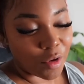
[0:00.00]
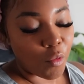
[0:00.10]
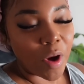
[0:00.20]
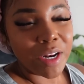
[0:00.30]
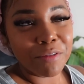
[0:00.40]

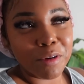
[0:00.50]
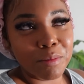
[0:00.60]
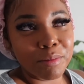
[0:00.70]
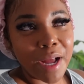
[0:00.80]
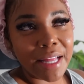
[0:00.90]
One of
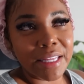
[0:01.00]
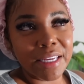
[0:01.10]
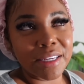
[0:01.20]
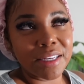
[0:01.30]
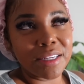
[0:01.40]
them, I
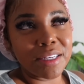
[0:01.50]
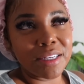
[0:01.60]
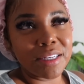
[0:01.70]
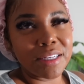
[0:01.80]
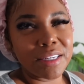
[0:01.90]
think
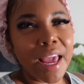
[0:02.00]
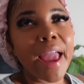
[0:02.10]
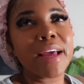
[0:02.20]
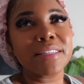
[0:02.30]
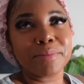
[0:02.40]

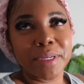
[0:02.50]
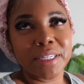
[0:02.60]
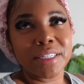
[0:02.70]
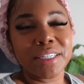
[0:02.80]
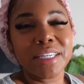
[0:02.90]

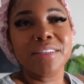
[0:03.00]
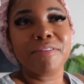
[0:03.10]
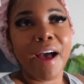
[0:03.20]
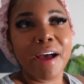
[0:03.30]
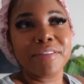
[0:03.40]
Yasmin, she's
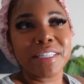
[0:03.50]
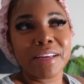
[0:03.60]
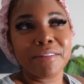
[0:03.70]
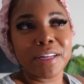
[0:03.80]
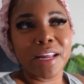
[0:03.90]

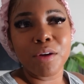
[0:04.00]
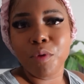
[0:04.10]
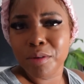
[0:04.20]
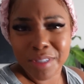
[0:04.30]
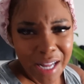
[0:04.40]
5'7", and
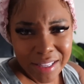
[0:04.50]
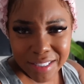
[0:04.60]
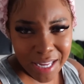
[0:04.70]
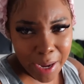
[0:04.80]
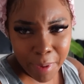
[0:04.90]
we was like the
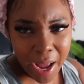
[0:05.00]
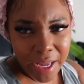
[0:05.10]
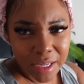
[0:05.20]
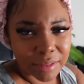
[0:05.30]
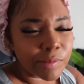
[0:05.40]
same
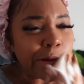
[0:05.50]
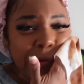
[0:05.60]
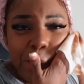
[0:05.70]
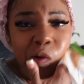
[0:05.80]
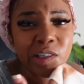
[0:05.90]
height,
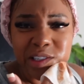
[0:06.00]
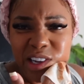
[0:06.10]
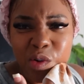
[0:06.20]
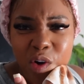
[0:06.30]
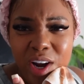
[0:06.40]
which is
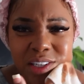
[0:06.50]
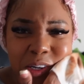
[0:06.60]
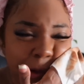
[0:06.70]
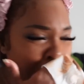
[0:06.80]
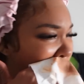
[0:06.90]
so
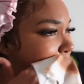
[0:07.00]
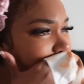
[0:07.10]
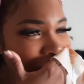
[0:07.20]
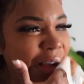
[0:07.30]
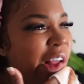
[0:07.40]
crazy.
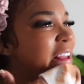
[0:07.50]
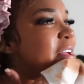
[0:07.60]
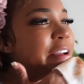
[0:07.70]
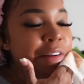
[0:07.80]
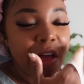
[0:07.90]

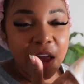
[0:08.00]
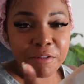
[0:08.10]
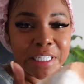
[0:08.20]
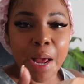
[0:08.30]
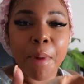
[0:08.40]

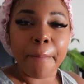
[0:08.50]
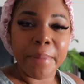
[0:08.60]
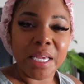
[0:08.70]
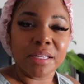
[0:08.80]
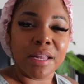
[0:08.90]
Every time I
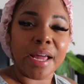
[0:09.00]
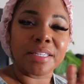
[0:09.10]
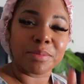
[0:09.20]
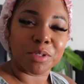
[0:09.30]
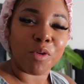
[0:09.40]
meet like
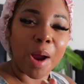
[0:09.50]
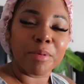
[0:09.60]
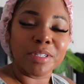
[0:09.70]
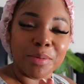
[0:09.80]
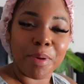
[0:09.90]

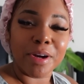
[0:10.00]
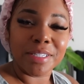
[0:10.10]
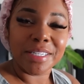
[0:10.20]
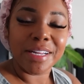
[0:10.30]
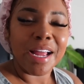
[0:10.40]
subscribers in
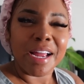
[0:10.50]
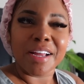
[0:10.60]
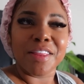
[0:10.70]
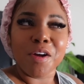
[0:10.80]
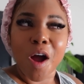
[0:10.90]
person,
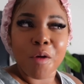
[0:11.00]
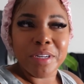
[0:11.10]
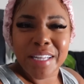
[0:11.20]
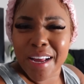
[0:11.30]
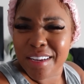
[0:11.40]
they're
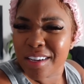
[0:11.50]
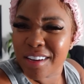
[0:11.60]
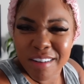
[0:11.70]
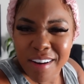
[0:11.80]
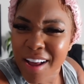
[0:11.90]
always like,
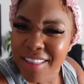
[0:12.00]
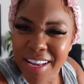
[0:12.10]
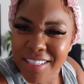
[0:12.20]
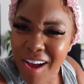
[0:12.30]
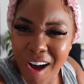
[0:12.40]
you're not
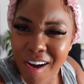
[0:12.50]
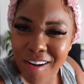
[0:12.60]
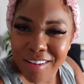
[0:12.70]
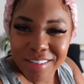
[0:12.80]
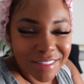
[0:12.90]
that
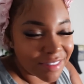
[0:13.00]
tall.